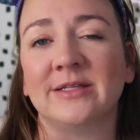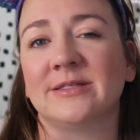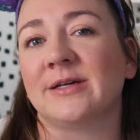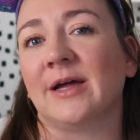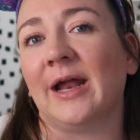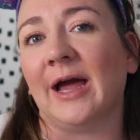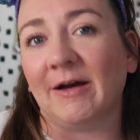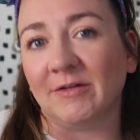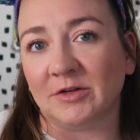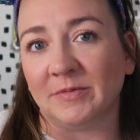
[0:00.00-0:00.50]
it's
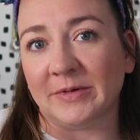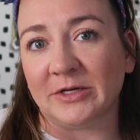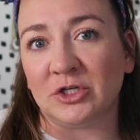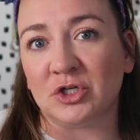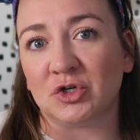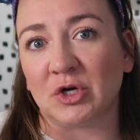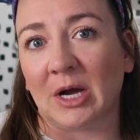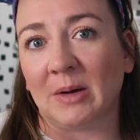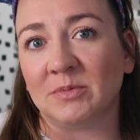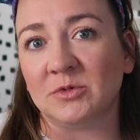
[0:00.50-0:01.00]
gonna have to be
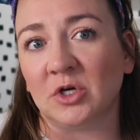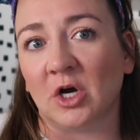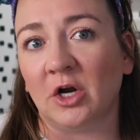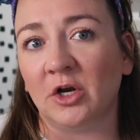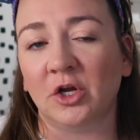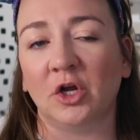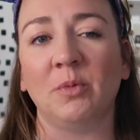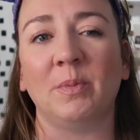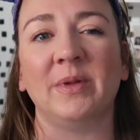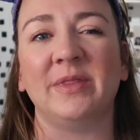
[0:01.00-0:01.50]
strapped
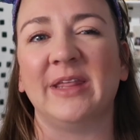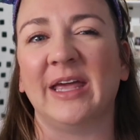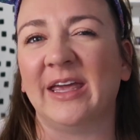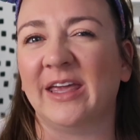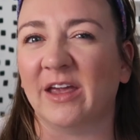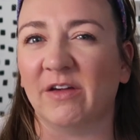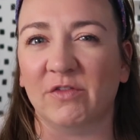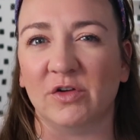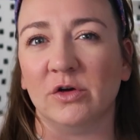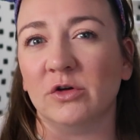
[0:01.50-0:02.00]
on you, but they
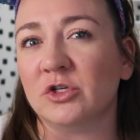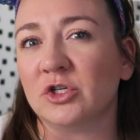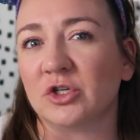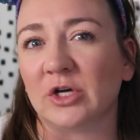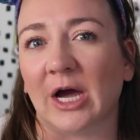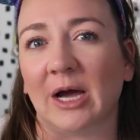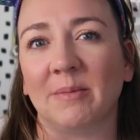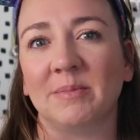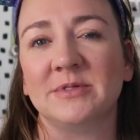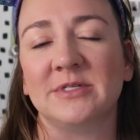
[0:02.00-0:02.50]
give you
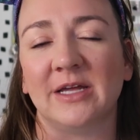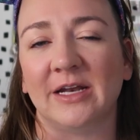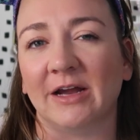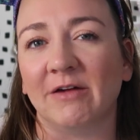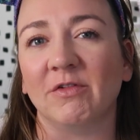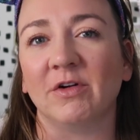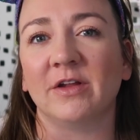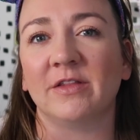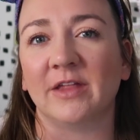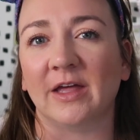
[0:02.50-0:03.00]
straps and
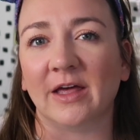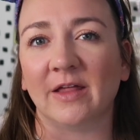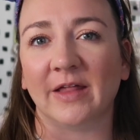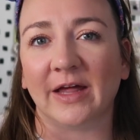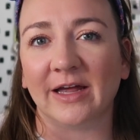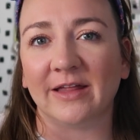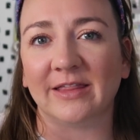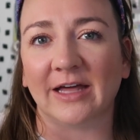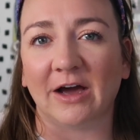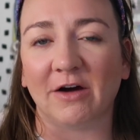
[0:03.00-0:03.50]
everything
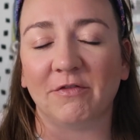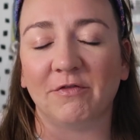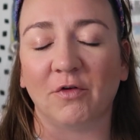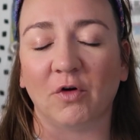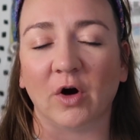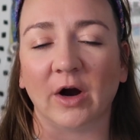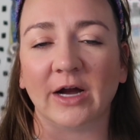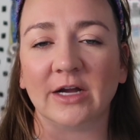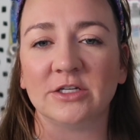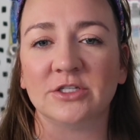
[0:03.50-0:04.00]
like that
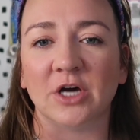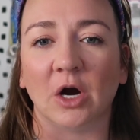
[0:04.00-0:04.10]
for it.